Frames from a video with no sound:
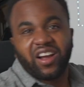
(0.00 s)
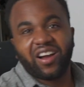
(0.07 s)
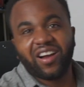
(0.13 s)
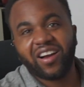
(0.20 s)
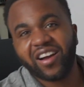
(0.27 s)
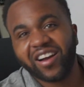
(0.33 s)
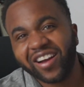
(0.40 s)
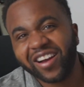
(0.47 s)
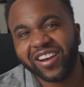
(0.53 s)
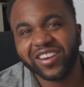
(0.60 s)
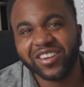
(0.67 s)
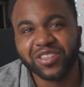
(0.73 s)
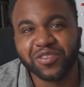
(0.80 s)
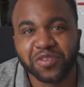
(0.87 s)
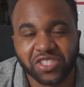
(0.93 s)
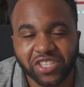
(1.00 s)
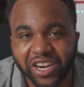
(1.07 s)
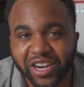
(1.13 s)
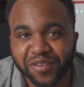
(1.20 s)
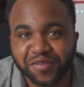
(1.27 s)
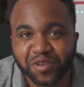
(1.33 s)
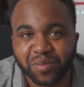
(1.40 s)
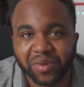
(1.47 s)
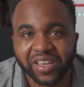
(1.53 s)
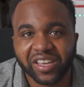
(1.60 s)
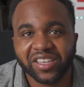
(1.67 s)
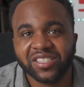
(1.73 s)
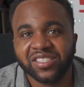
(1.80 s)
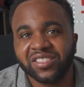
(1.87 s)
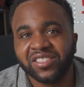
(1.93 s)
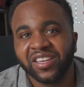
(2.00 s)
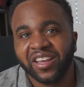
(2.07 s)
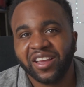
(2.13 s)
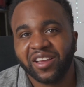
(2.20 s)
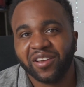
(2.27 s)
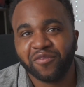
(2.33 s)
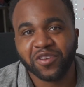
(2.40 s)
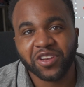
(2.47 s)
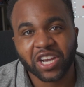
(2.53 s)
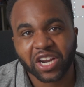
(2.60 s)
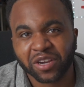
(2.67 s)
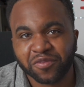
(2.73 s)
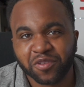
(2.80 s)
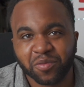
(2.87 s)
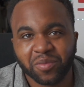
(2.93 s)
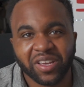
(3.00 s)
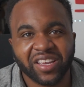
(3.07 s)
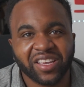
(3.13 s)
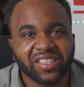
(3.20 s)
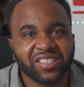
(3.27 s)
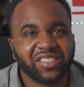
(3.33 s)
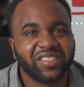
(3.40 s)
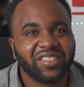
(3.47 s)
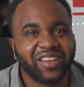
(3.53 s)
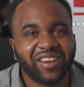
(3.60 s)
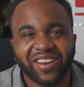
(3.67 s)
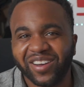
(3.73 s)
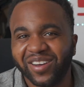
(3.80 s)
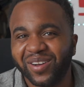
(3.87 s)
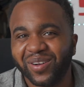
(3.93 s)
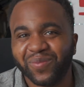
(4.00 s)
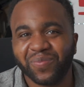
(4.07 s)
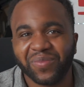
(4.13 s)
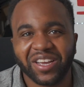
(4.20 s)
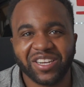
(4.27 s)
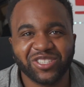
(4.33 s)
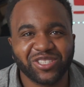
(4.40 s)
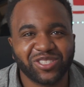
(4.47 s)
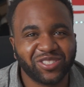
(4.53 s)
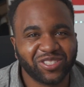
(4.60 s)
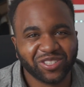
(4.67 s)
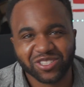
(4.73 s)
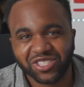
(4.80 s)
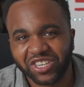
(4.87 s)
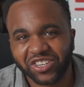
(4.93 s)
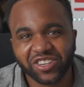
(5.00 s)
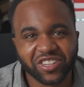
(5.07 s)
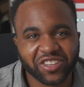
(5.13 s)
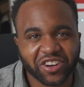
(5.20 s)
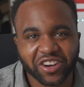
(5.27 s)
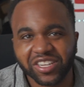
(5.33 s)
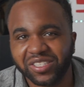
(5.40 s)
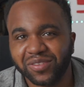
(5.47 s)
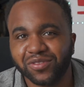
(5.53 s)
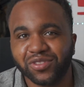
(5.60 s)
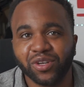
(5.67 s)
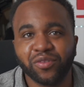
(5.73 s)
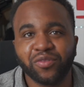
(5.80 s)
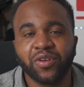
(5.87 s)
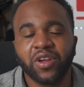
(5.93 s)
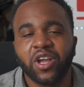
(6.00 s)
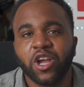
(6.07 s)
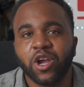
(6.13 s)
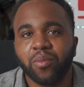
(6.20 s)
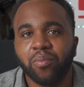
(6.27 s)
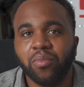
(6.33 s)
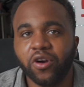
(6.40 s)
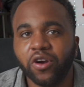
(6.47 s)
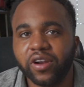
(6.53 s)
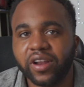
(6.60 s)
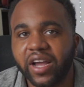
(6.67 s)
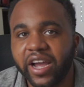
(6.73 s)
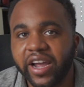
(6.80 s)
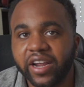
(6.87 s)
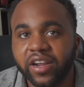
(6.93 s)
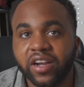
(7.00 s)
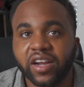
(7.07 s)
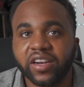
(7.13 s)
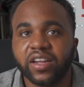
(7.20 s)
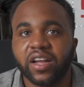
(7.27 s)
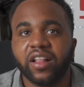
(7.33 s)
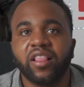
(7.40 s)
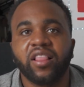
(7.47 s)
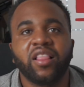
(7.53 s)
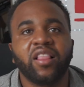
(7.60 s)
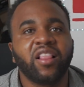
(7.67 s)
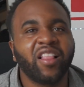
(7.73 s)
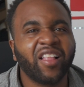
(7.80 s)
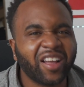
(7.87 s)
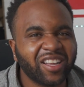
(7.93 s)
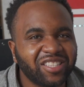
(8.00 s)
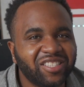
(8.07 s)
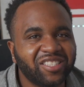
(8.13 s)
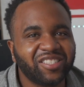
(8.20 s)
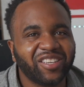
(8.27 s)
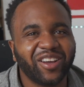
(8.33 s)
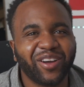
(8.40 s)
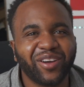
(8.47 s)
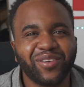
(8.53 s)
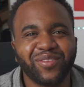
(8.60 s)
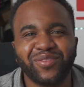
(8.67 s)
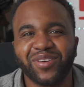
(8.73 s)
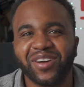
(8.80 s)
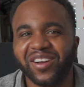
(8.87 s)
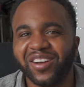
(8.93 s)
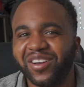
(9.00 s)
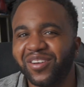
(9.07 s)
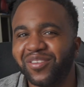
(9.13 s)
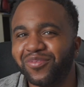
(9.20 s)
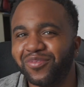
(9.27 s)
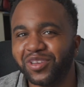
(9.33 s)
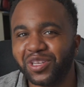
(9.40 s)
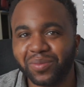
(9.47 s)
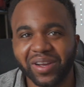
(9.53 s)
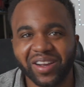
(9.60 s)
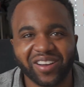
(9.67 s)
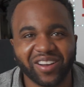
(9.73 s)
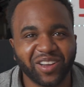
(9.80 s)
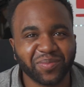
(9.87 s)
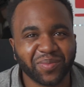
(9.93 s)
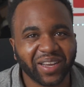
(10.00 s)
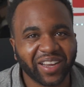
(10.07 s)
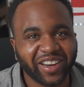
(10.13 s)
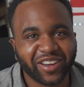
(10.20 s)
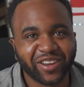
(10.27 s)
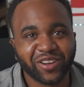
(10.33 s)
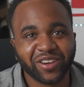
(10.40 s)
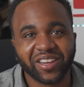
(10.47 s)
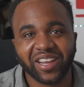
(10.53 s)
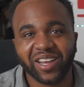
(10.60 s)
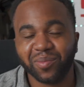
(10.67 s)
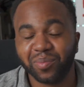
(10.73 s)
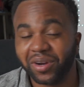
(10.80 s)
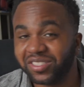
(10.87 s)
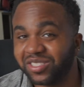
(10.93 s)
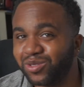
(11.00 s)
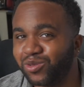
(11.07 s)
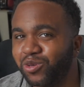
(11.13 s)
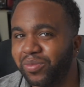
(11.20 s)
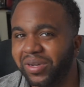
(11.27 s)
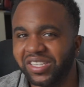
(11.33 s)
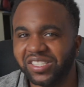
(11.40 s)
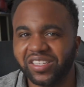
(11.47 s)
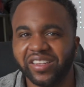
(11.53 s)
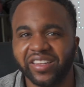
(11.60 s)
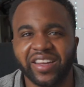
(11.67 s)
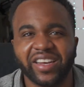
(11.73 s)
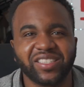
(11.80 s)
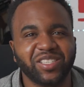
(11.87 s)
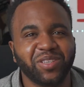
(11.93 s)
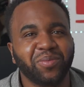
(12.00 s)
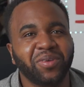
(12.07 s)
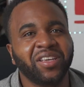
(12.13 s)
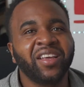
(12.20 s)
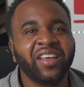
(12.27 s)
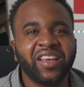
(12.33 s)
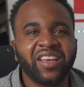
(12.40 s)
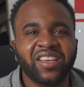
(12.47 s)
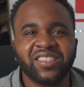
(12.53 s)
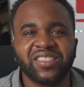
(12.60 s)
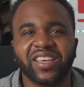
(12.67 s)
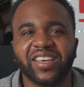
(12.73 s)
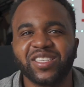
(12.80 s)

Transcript: are, photography based, videography based, and just, general creative stuff. But I got a lot of feedback on my haircut, and persons were basically asking me to